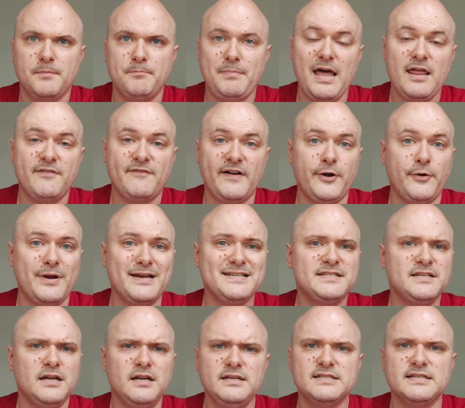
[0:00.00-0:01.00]
Pathfinder
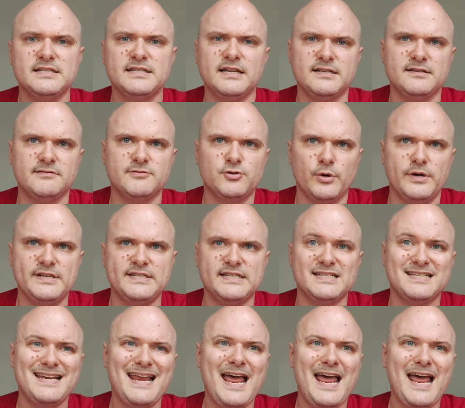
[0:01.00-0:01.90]
has tons and tons of choices,